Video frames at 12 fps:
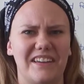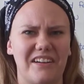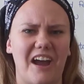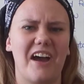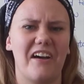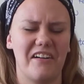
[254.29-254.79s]
you
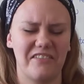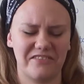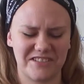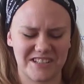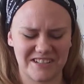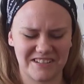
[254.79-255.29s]

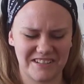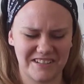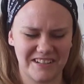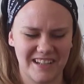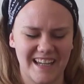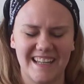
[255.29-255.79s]
have
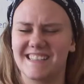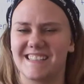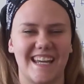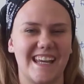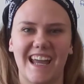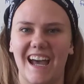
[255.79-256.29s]
to
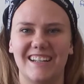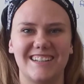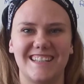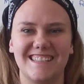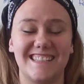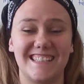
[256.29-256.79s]
take
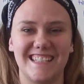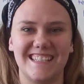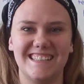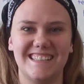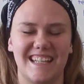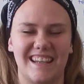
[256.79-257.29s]
out the
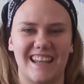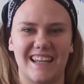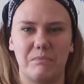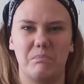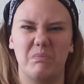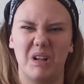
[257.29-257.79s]
seeds and
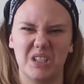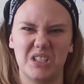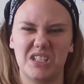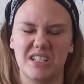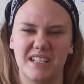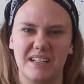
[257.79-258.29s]
that
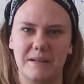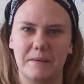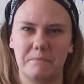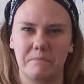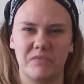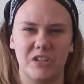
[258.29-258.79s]
mulchy,
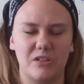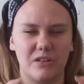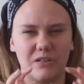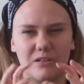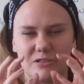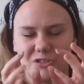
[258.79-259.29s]

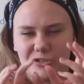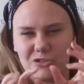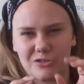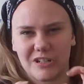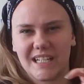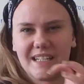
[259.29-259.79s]
those
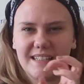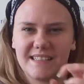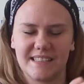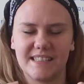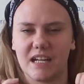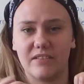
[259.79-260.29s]
stringy
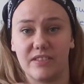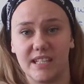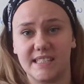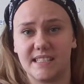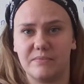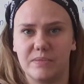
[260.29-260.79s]
stuff
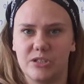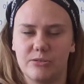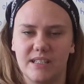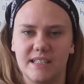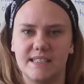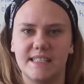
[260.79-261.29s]
that's in
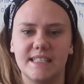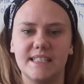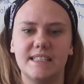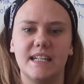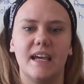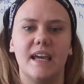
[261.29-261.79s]
between the
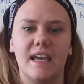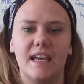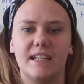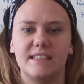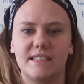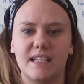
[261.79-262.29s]
seeds.
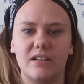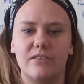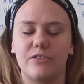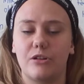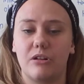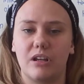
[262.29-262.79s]
Instead
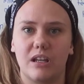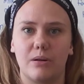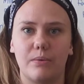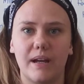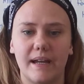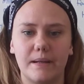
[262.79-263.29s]
of throwing it
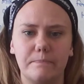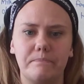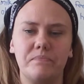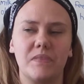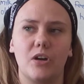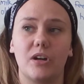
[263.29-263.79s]
away,
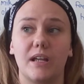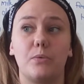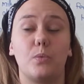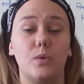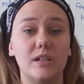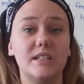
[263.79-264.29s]
okay,
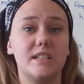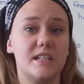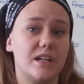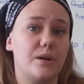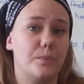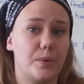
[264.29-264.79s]
it will
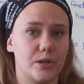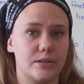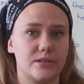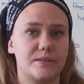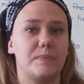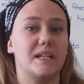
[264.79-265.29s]

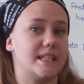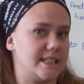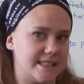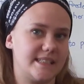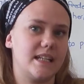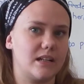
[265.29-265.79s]
decompose, but
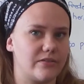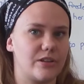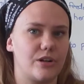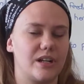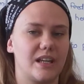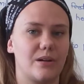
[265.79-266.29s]
instead of
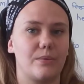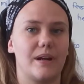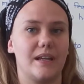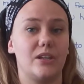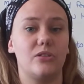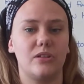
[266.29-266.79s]
throwing it
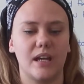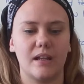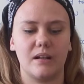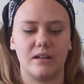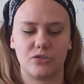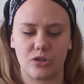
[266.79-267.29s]
away, you
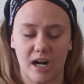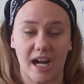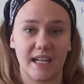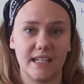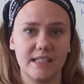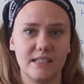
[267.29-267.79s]
can
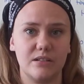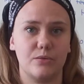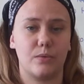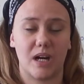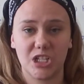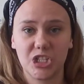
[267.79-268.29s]
dry it,
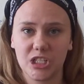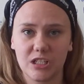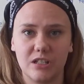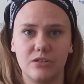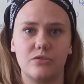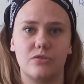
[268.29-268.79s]
wash
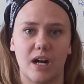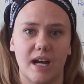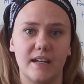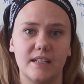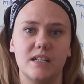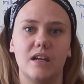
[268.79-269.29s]
it,
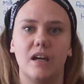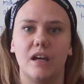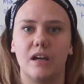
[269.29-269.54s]
dry it,